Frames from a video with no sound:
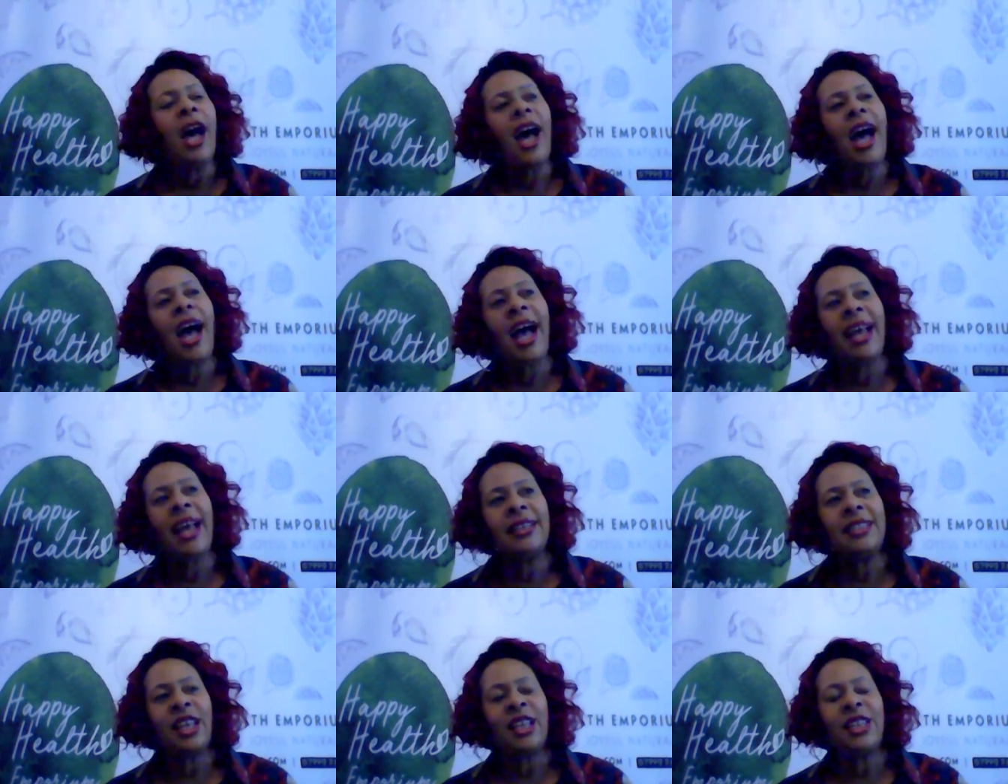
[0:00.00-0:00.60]

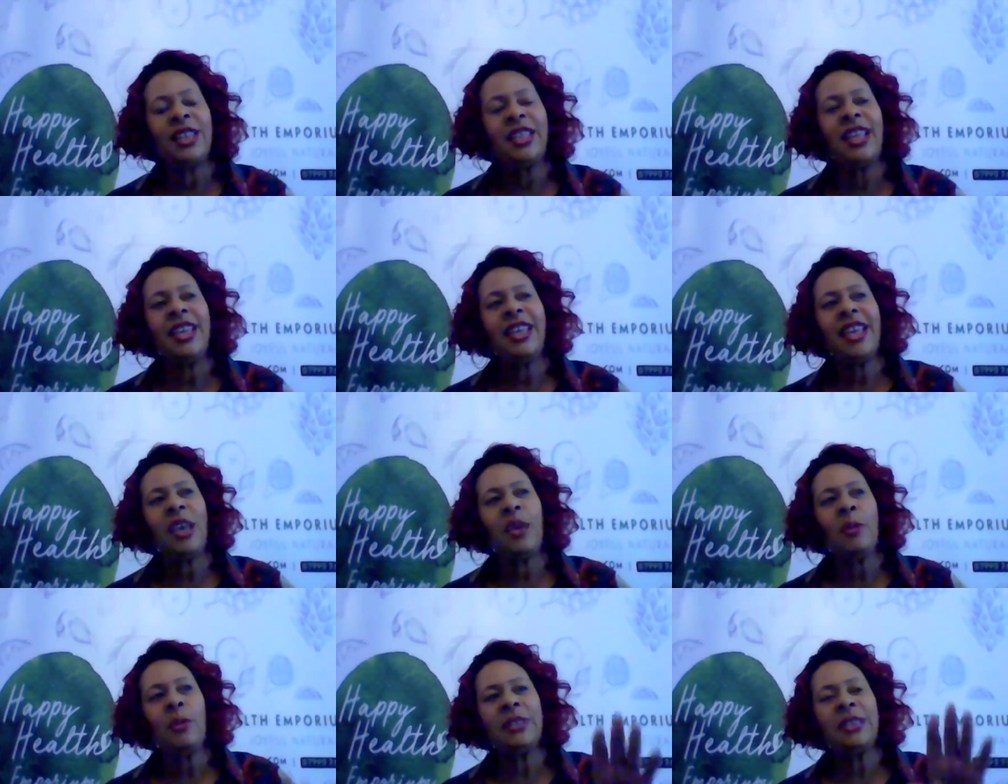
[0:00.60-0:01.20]
And I think
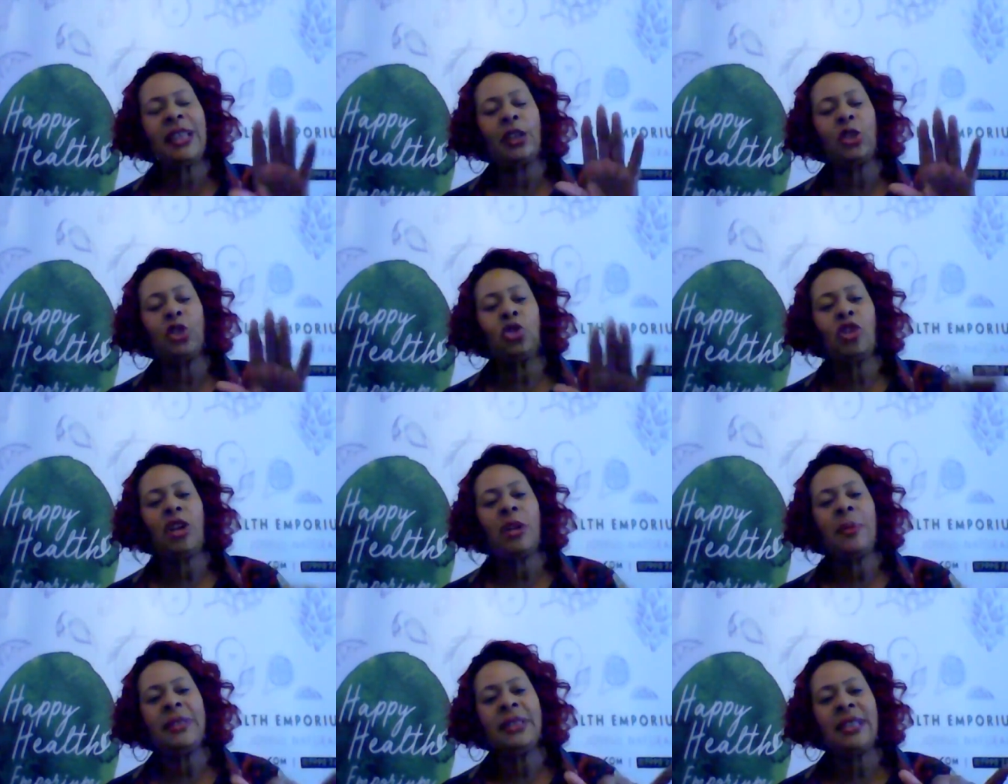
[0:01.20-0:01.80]
it was that
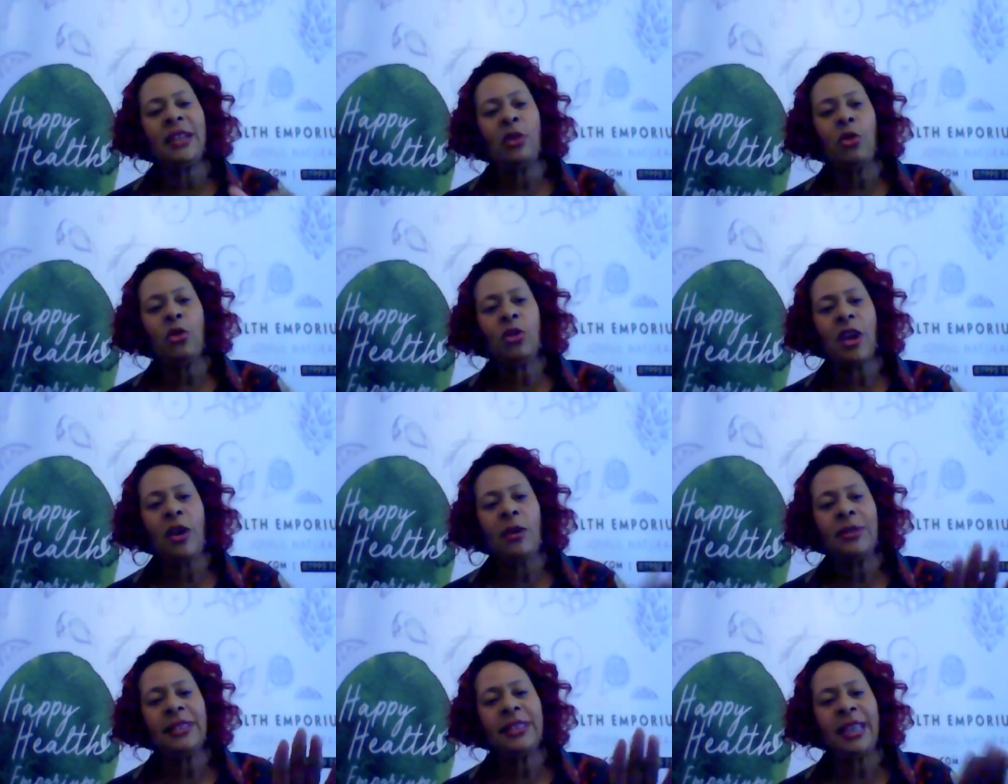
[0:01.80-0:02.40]
dream as a little
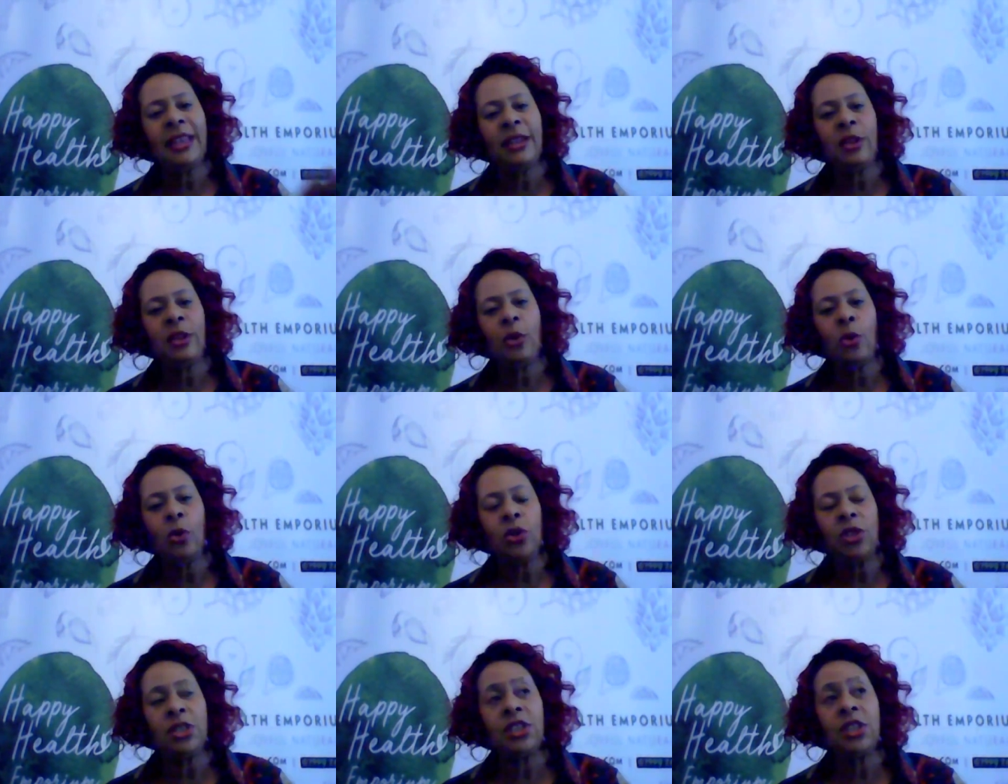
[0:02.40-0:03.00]
girl sitting in the
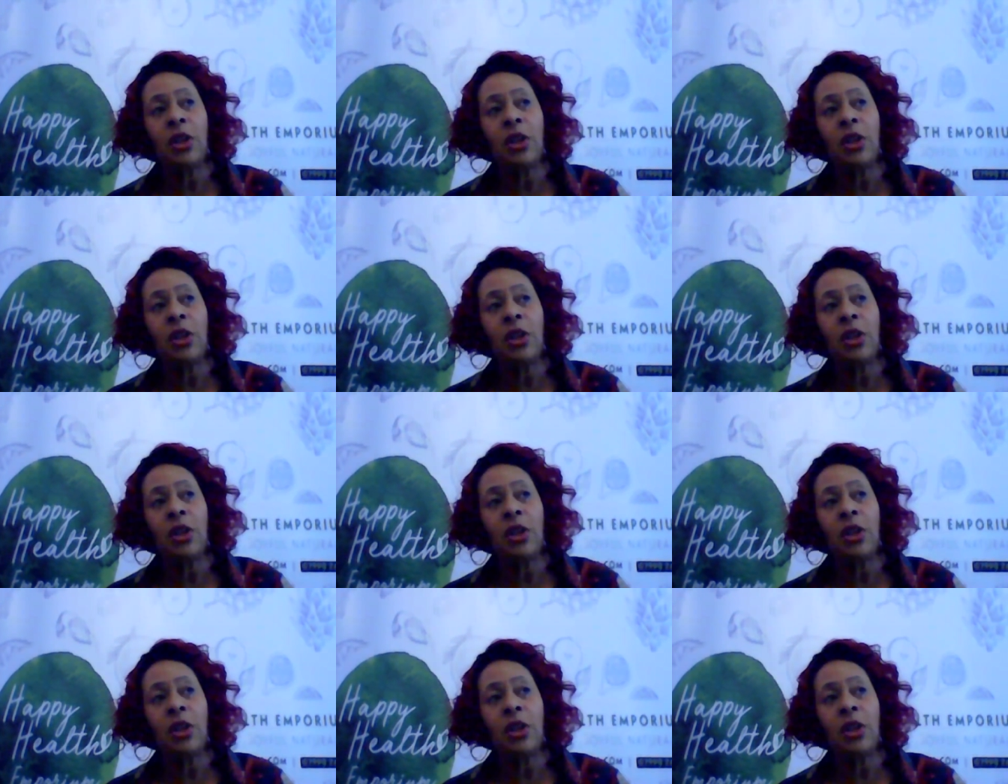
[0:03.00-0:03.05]
audience.